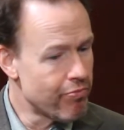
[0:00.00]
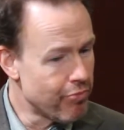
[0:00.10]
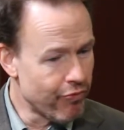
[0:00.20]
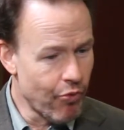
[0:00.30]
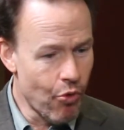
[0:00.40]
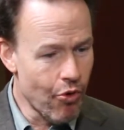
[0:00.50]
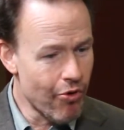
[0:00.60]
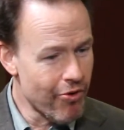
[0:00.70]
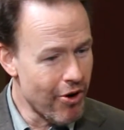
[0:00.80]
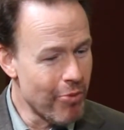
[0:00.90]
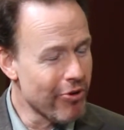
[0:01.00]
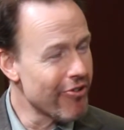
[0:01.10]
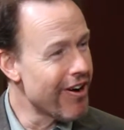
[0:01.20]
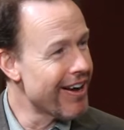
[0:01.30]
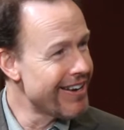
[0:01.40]
Before
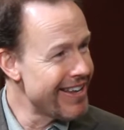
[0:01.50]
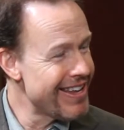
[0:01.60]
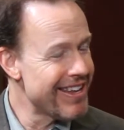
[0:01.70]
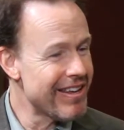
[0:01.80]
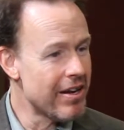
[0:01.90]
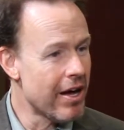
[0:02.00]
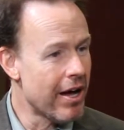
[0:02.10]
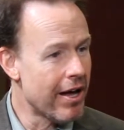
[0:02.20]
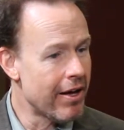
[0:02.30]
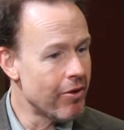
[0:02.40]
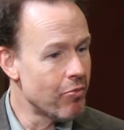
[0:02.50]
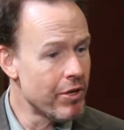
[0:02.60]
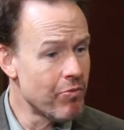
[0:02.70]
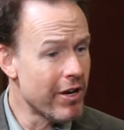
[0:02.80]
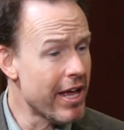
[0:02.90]
Omicron hit,
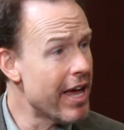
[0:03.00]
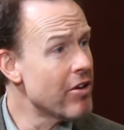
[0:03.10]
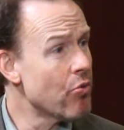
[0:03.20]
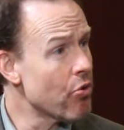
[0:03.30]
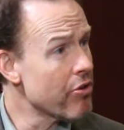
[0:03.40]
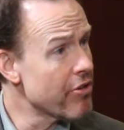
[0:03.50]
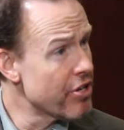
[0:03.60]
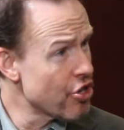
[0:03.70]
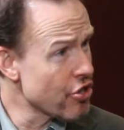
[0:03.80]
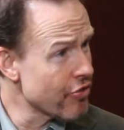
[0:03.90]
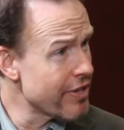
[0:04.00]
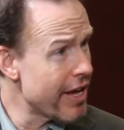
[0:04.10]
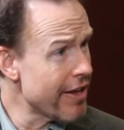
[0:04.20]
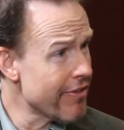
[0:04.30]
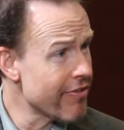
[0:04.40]
we went ahead and ordered additional
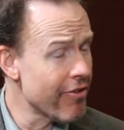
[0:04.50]
tests.